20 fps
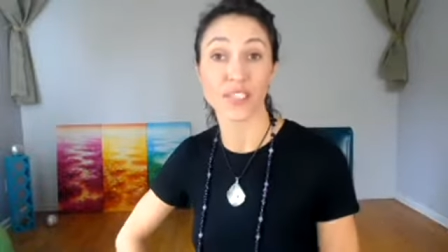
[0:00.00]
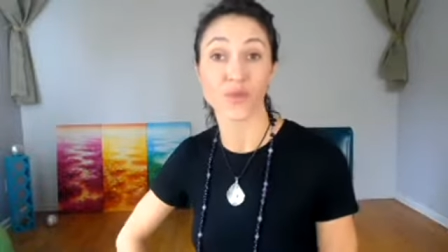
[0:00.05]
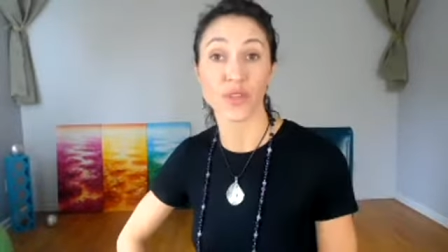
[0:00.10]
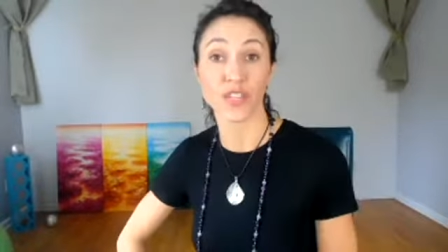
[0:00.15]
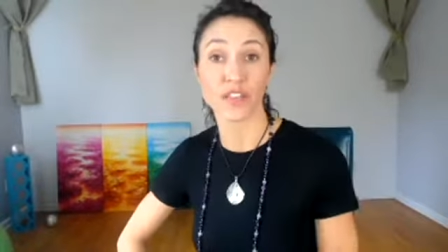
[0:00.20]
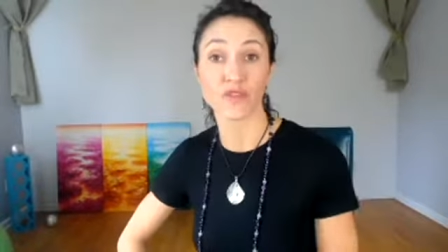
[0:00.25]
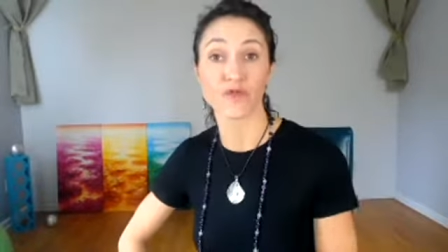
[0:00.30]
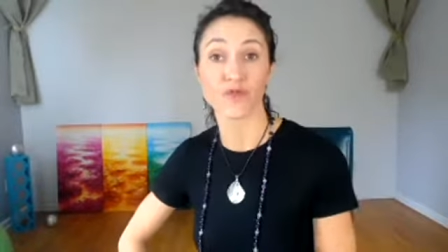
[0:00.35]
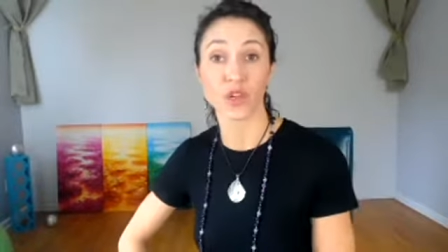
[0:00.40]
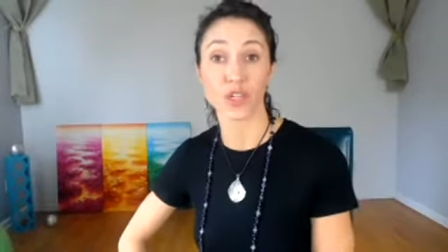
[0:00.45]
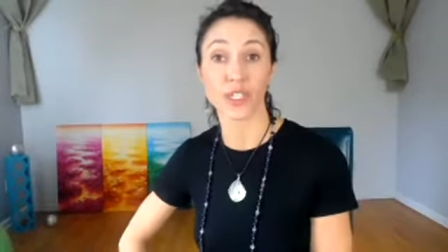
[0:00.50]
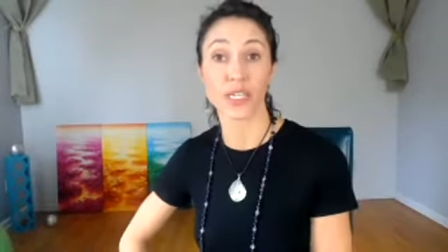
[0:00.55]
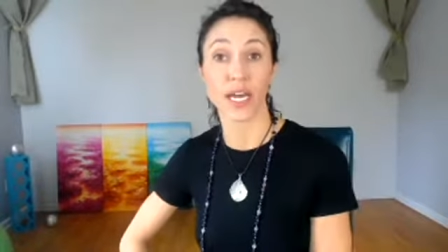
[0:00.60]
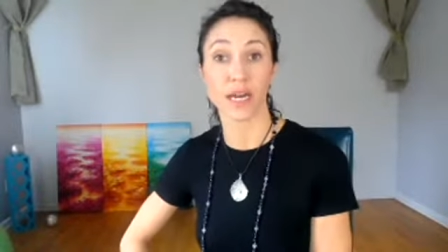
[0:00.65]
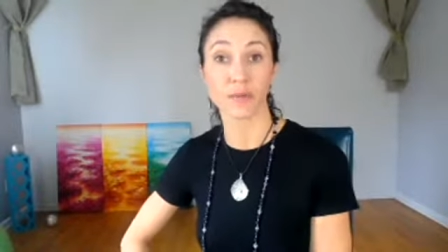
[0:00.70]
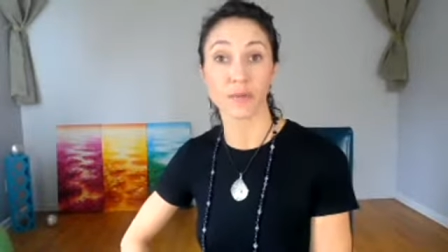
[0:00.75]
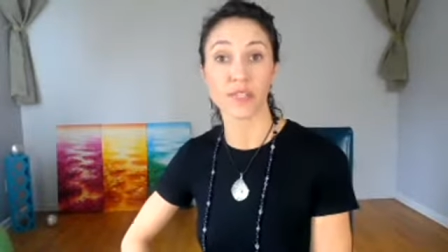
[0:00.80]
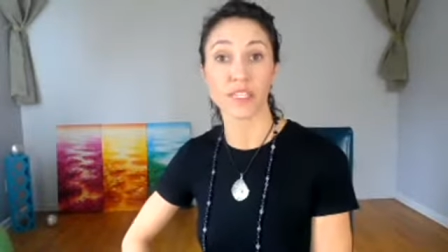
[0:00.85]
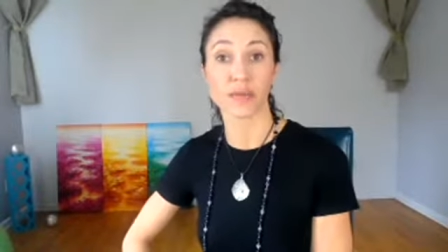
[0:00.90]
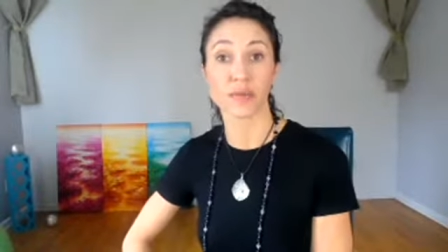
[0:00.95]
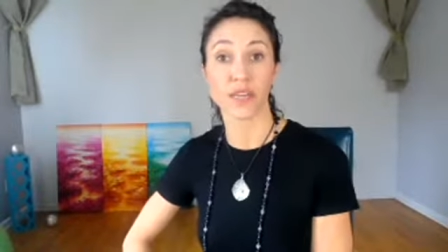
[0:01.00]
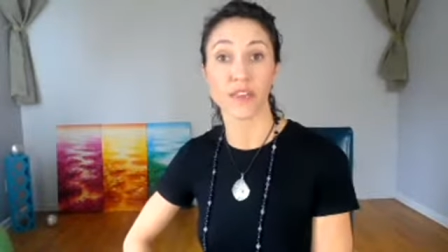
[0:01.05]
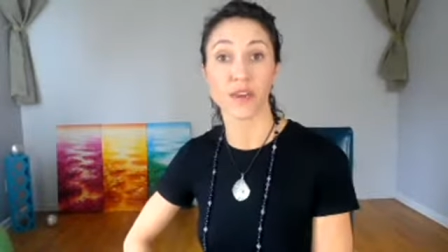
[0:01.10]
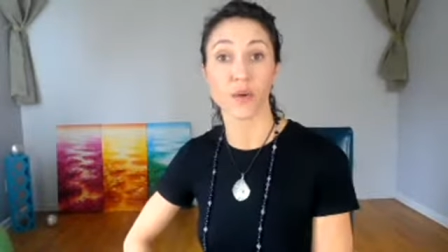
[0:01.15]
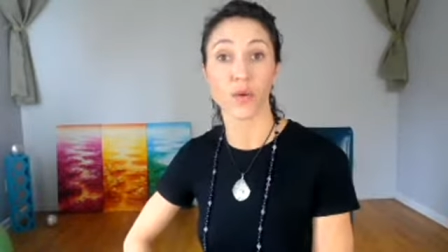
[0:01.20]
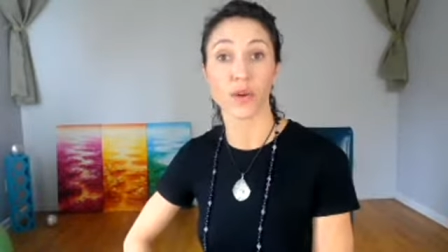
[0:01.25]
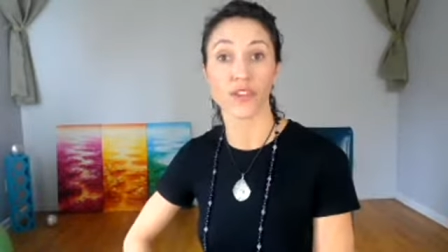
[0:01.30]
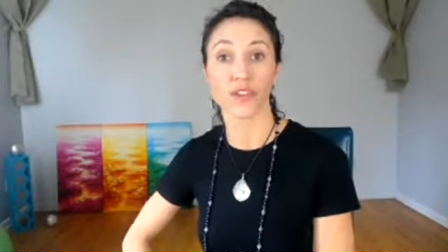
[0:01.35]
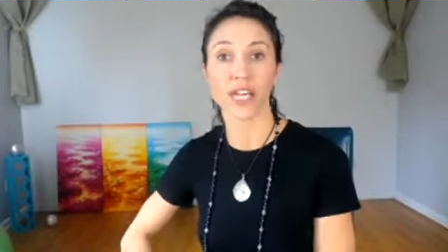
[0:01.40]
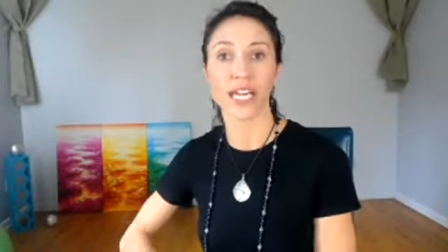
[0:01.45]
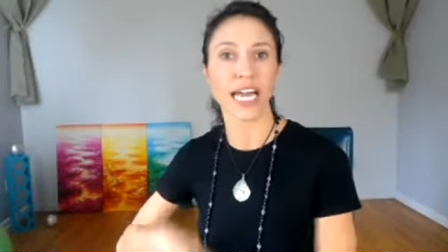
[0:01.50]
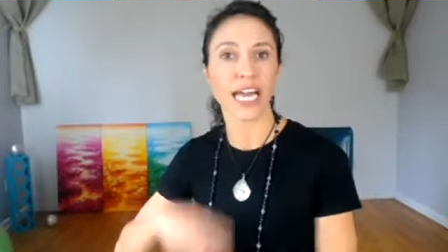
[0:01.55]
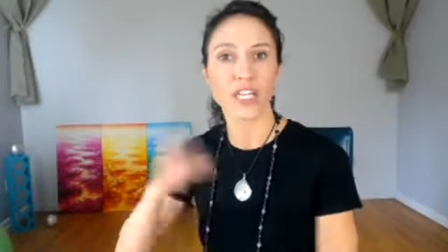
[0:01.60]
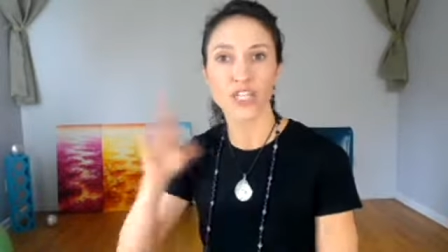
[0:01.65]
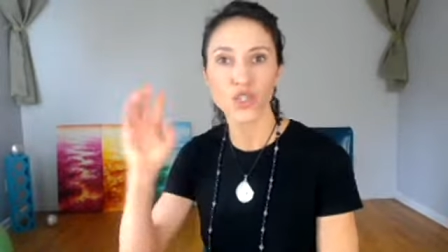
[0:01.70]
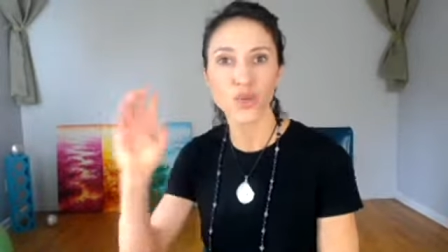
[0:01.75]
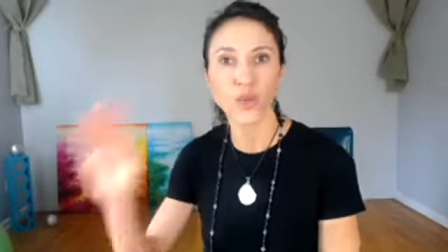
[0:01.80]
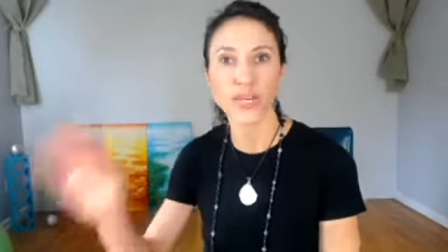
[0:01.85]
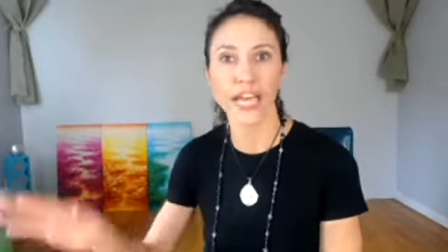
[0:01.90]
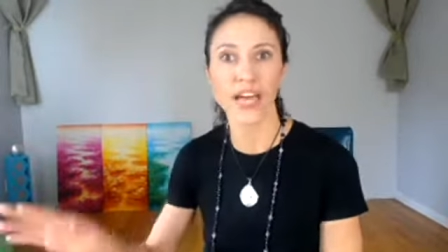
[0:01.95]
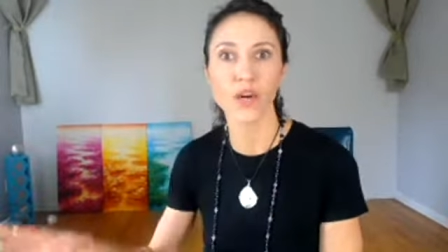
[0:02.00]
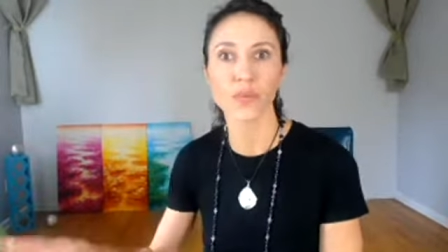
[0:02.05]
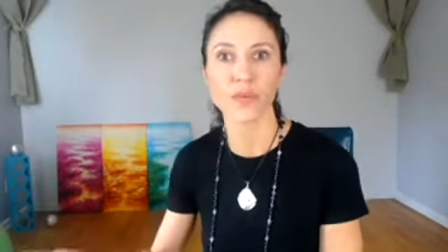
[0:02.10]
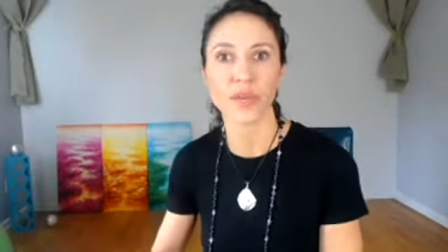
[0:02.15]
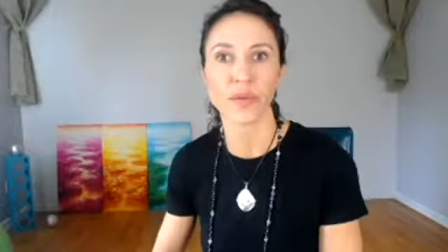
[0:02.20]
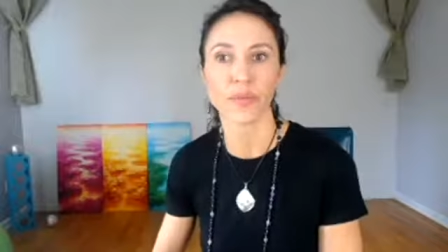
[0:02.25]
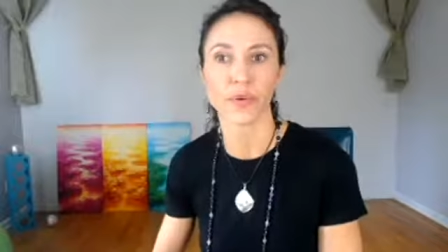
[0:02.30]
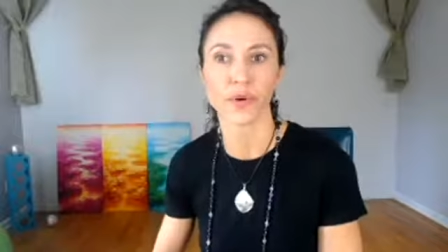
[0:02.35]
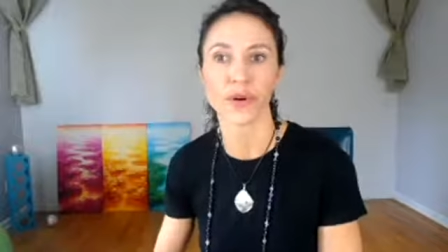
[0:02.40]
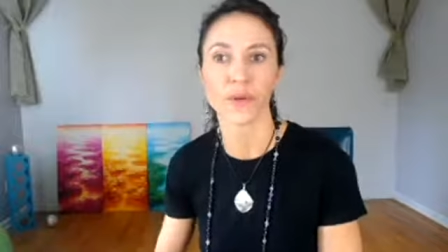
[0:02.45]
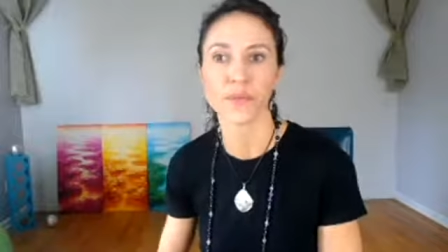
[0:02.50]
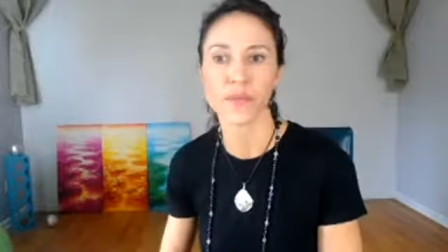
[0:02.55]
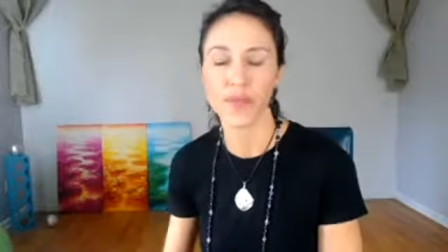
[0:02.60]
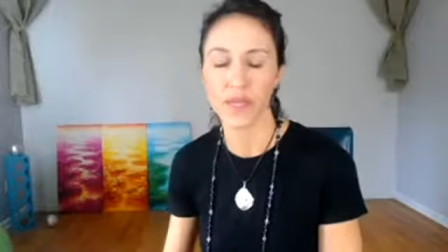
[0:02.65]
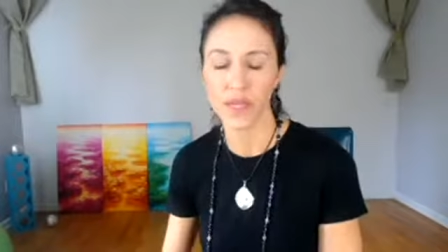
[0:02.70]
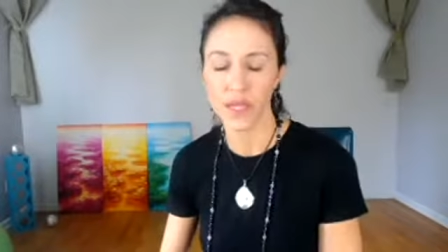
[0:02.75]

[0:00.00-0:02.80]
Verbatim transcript: when they first come to me, they want they're like, I just want to help people.